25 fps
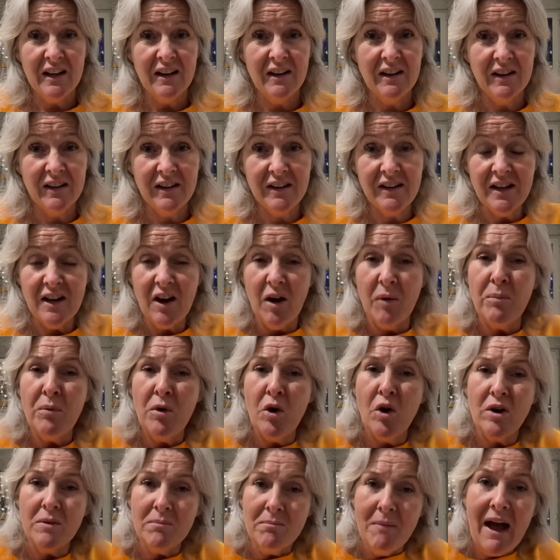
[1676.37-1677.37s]
You know,
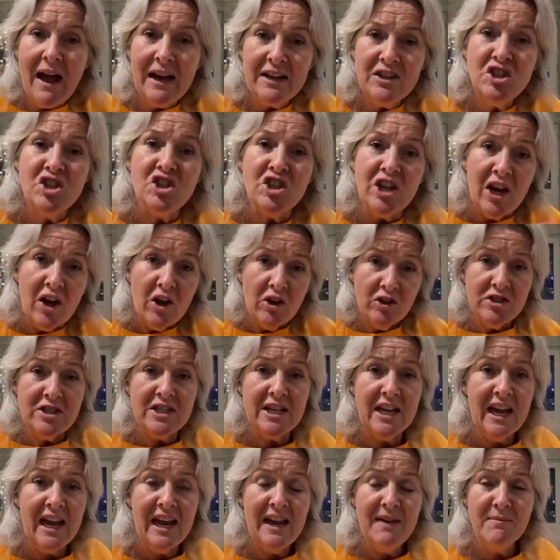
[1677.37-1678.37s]
putting my shit
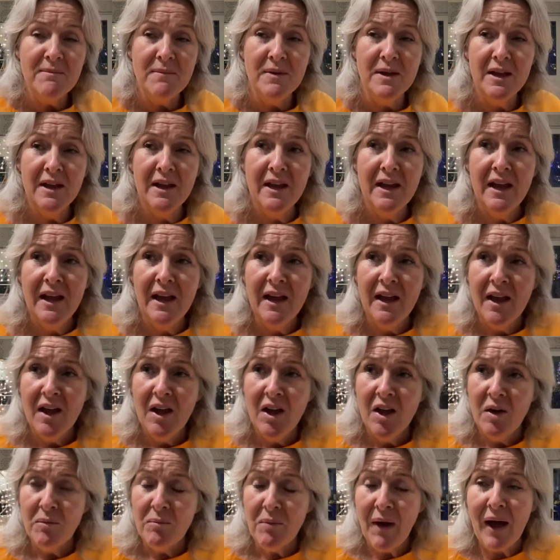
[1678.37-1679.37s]
onto him.
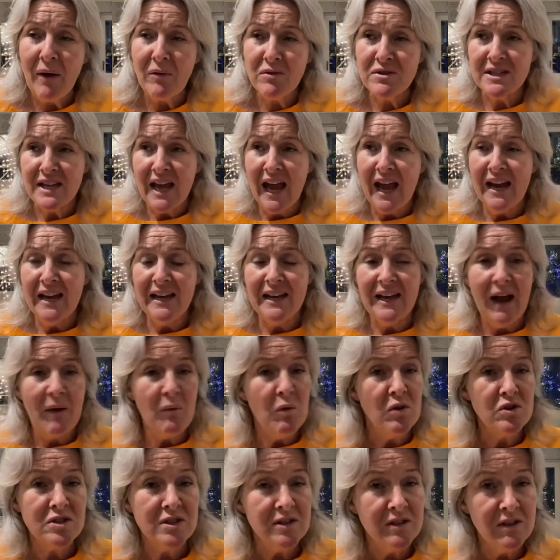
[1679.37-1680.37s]
But I
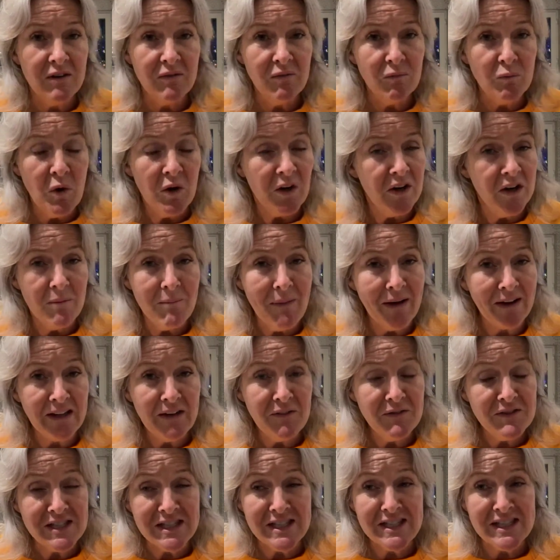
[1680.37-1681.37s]
wasn't wanting a
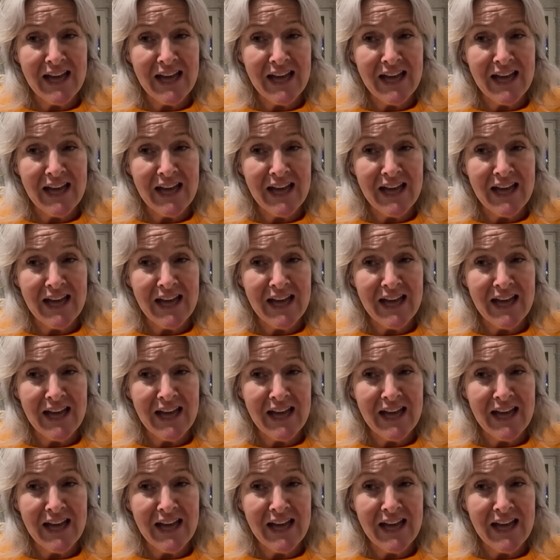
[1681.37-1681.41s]
magnificent